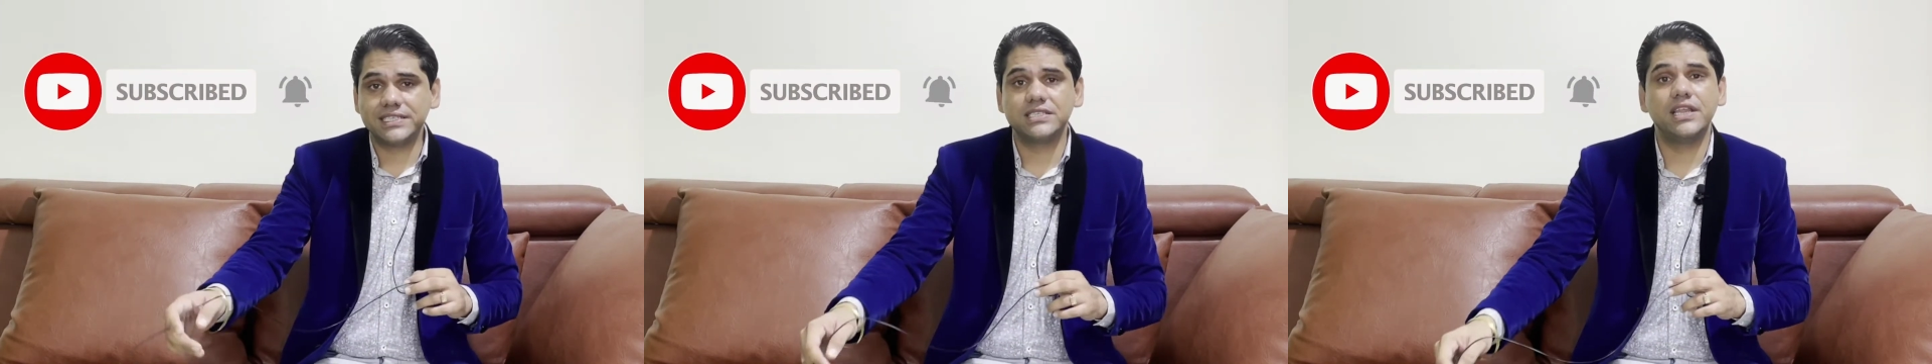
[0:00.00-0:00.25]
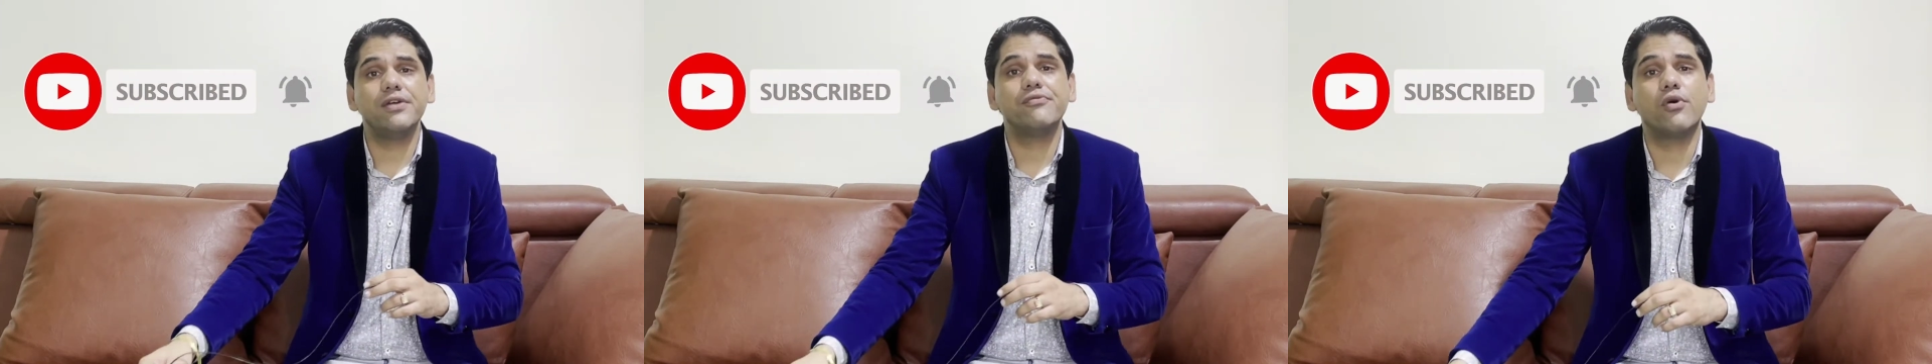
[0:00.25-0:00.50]

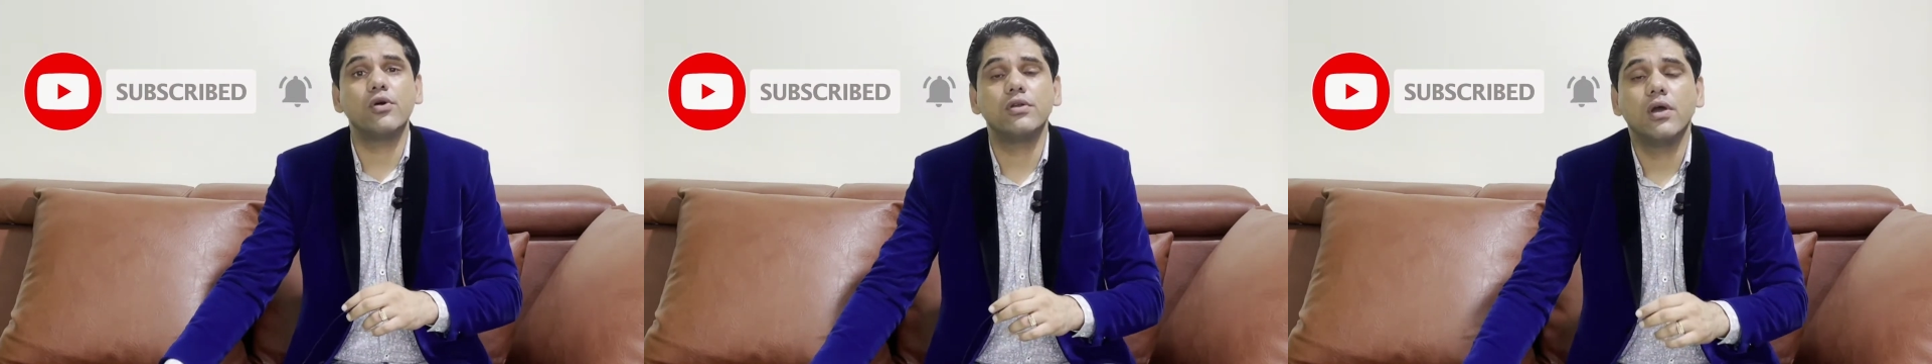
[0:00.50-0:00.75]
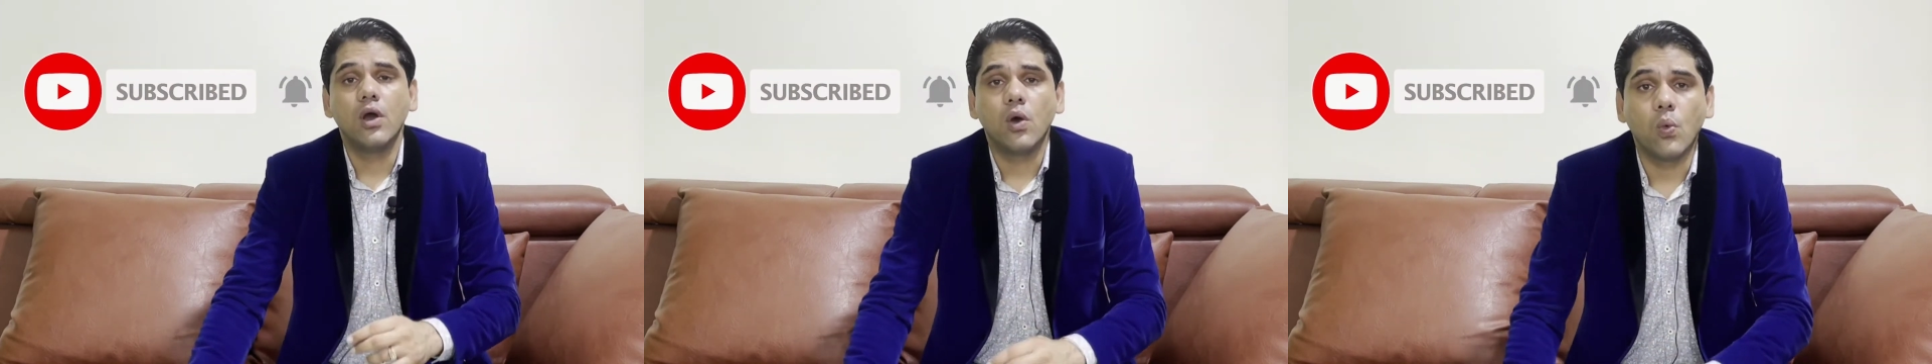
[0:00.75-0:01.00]
they won
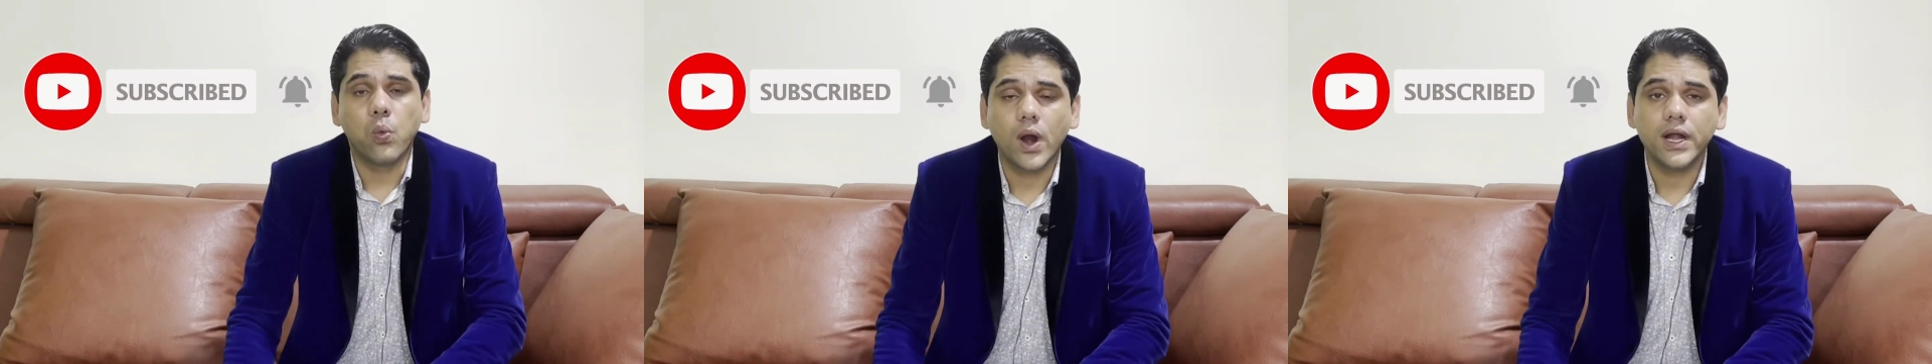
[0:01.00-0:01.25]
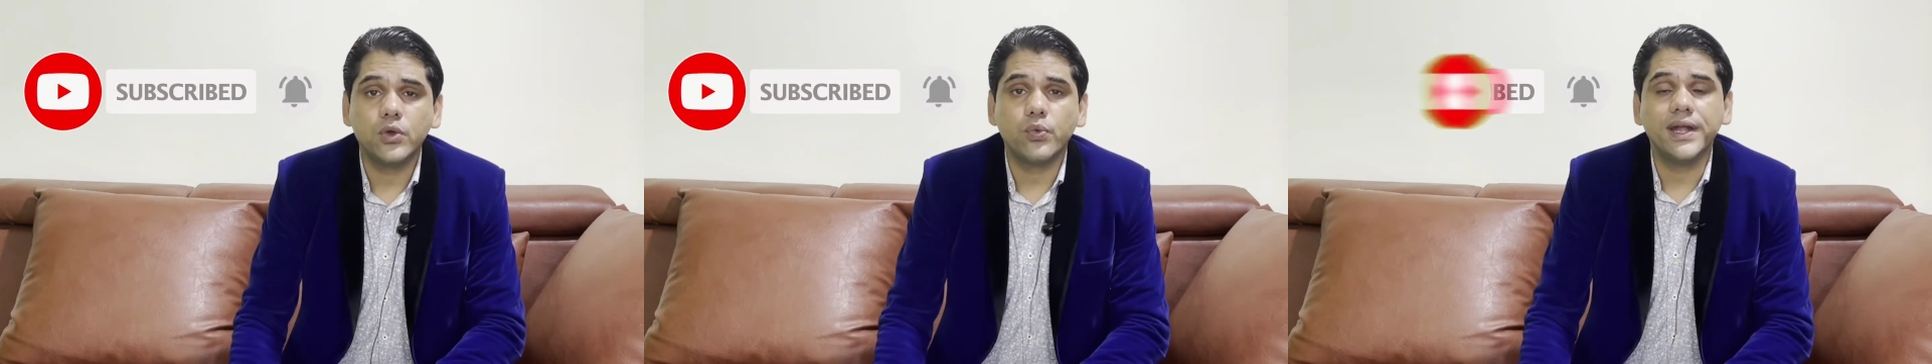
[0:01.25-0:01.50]

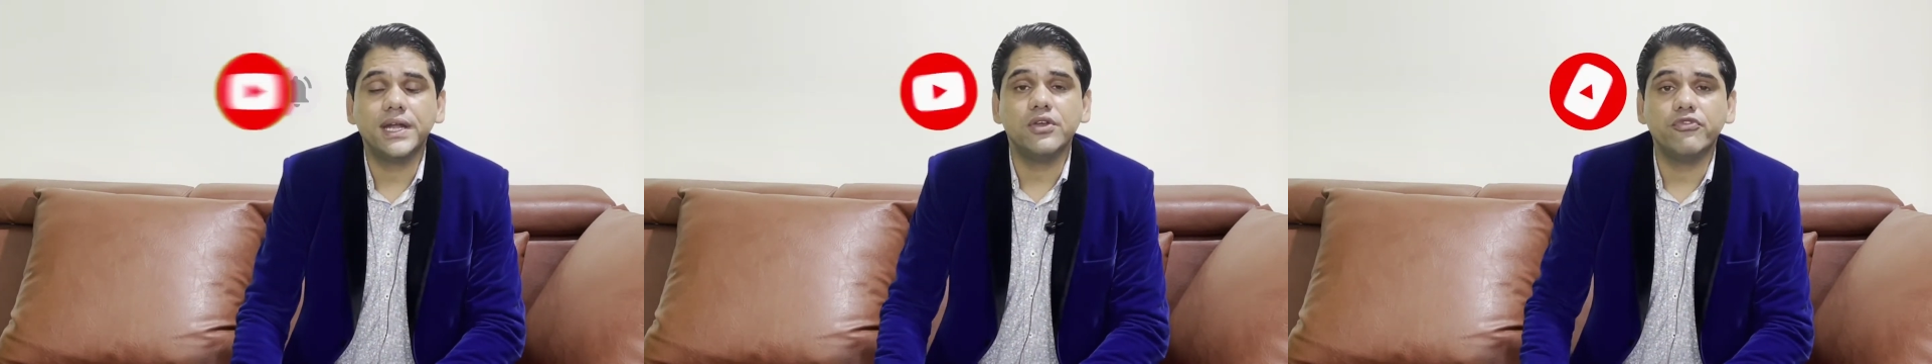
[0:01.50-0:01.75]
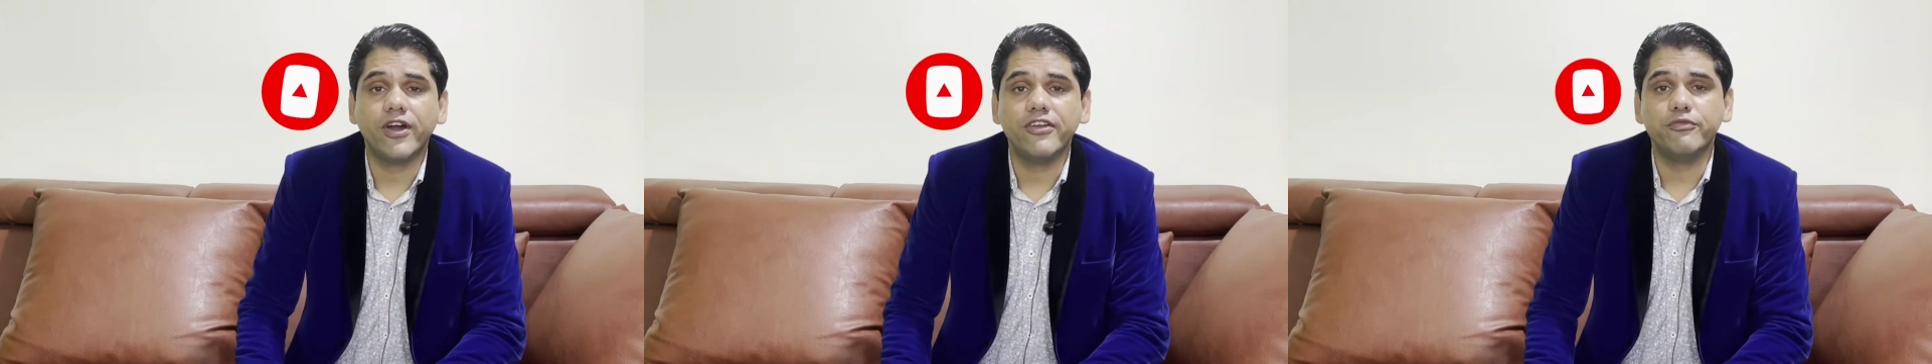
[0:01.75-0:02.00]
125